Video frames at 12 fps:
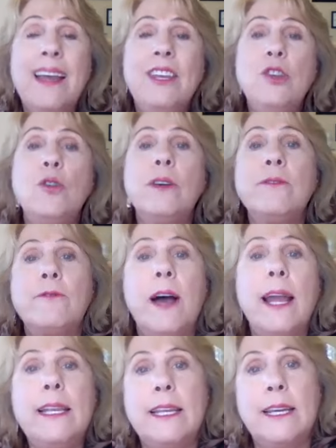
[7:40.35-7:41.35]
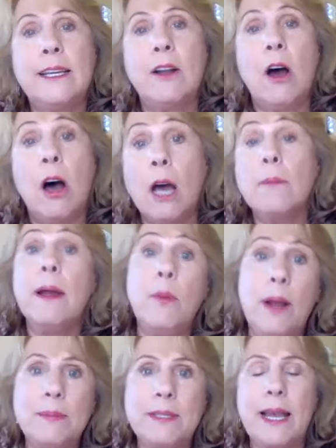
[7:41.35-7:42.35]
You can find it on my
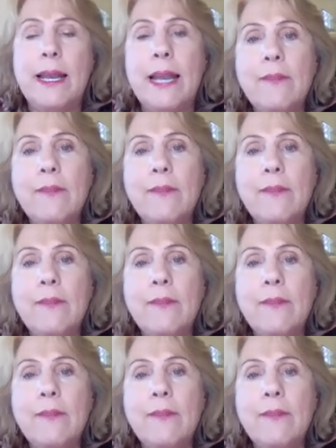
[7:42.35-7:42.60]
website.